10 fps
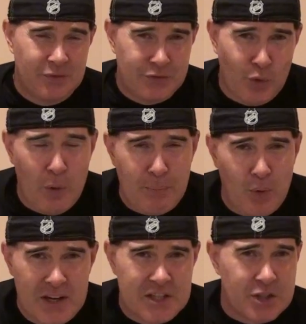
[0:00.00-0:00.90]
four
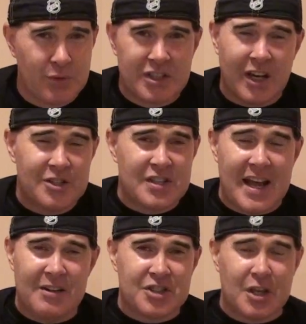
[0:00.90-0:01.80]
points to a
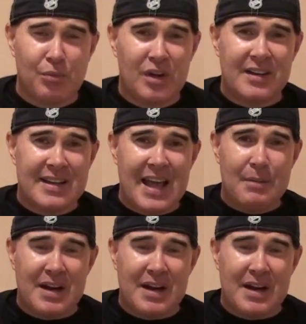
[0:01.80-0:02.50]
touchdown somewhere in there.